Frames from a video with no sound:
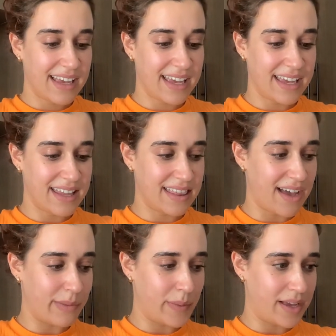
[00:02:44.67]
And
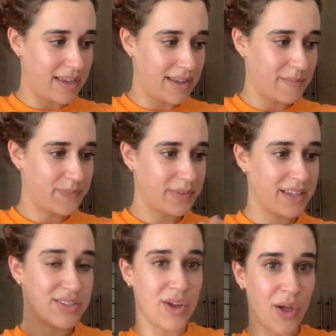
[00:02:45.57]
that way
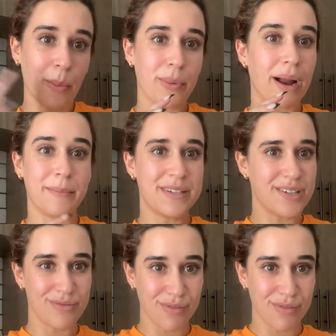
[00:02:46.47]
it's all prepped and